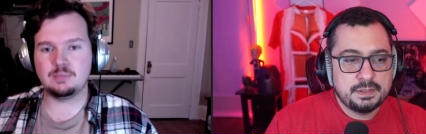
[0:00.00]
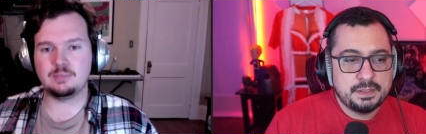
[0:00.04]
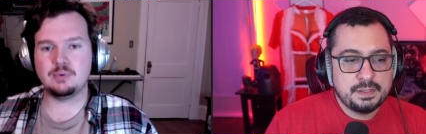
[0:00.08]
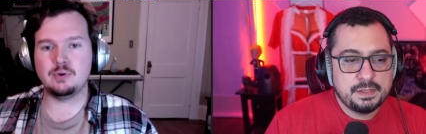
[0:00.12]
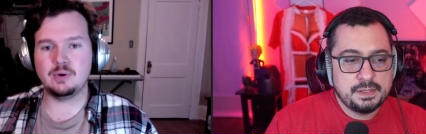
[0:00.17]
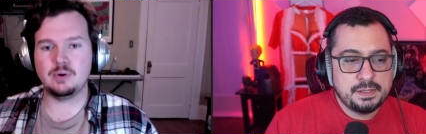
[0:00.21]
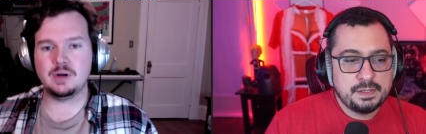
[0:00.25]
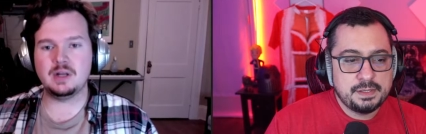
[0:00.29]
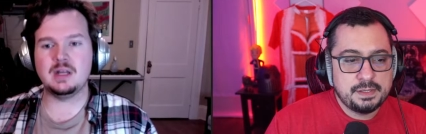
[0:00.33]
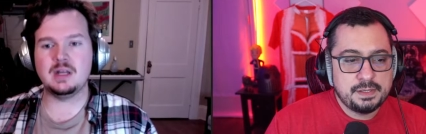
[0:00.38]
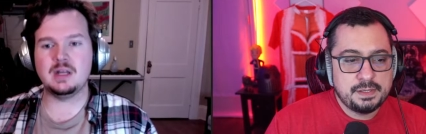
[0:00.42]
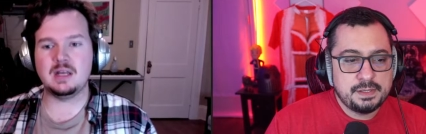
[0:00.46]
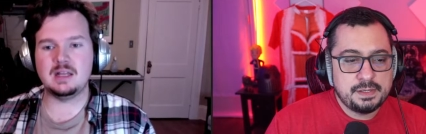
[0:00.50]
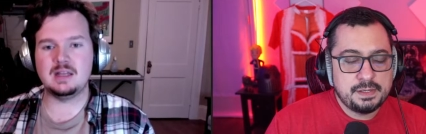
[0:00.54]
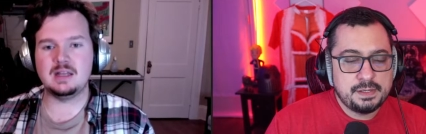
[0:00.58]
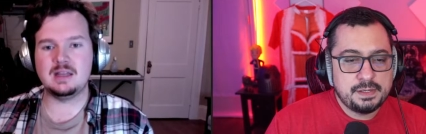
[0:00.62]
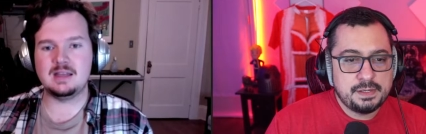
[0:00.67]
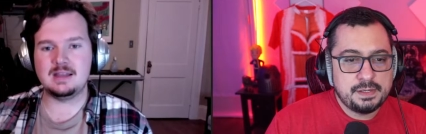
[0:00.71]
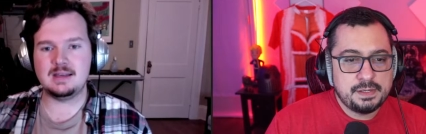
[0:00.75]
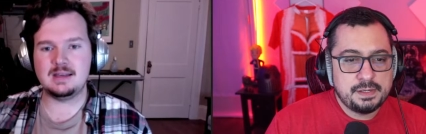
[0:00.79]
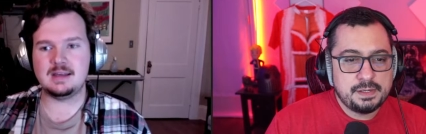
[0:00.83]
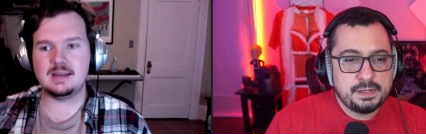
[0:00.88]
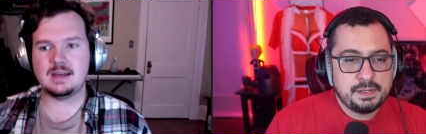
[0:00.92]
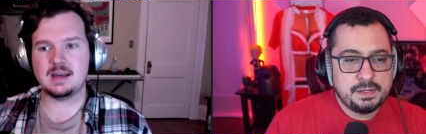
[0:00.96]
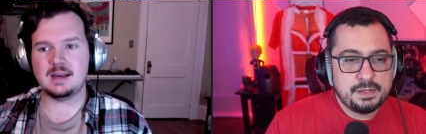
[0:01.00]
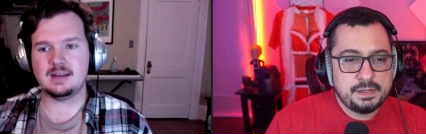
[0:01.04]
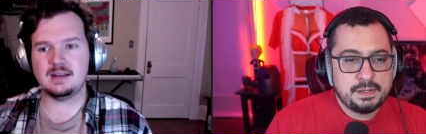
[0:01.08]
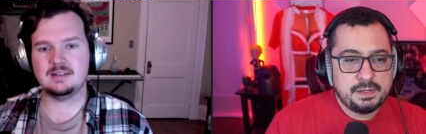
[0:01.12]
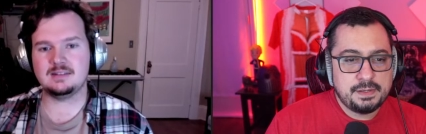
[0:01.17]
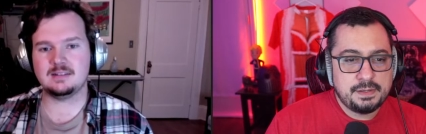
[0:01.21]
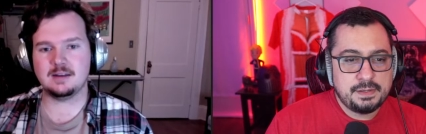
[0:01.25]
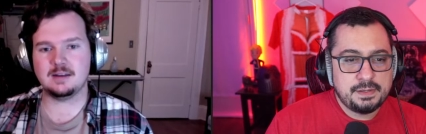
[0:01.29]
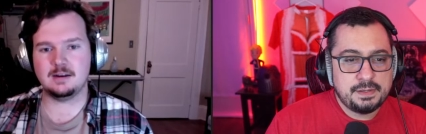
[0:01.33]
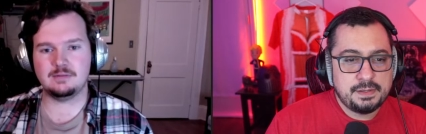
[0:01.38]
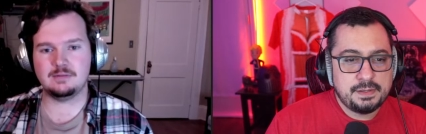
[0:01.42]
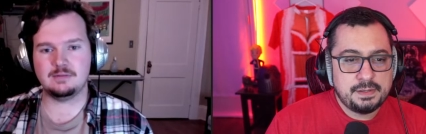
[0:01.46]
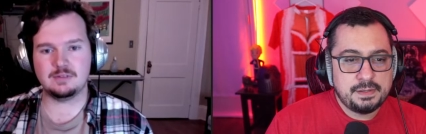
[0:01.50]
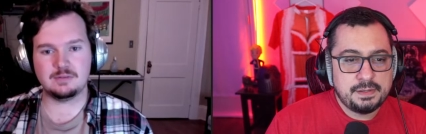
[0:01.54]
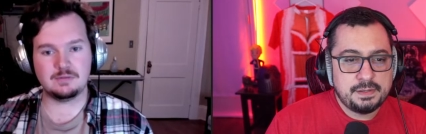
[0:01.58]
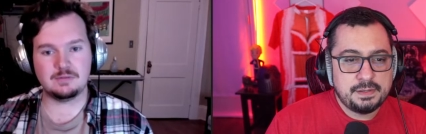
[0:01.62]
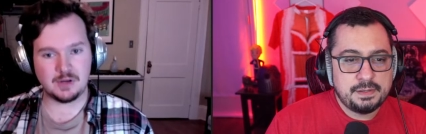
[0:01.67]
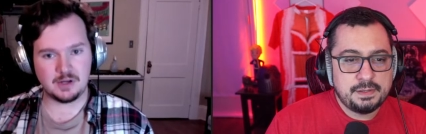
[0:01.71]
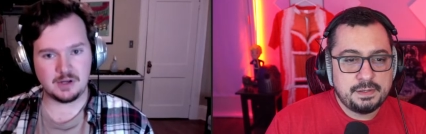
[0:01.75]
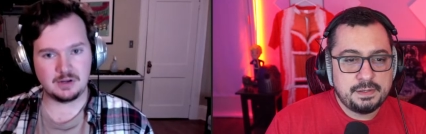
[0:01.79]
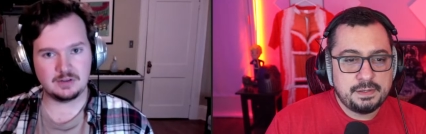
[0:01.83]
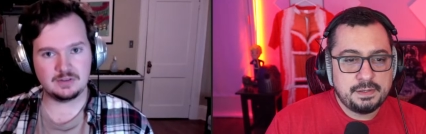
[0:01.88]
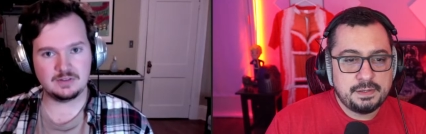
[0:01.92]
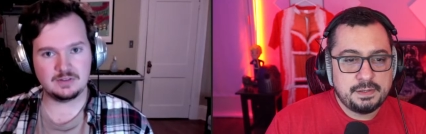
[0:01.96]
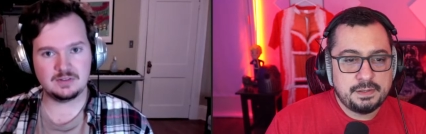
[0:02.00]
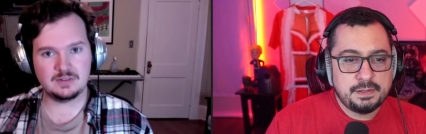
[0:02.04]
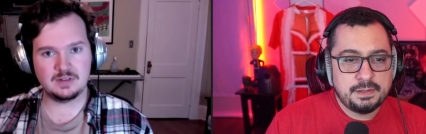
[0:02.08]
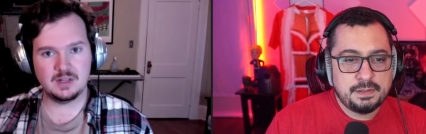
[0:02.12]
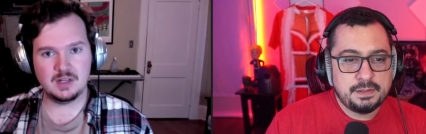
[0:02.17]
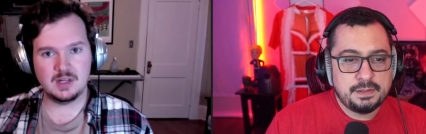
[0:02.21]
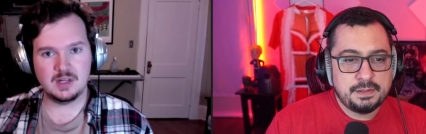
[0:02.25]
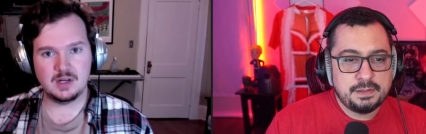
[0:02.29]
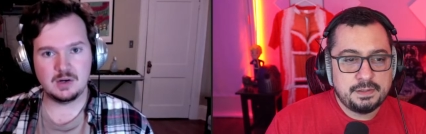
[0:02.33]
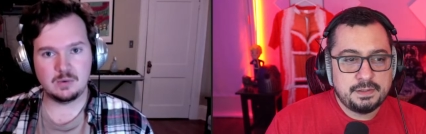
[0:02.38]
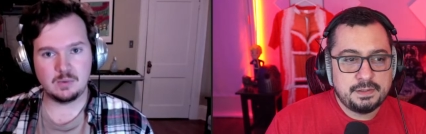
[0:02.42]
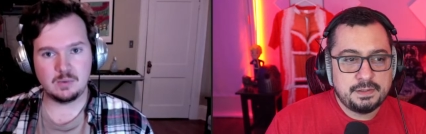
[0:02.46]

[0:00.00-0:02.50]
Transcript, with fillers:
Speaker 1: point in the case of the vaults,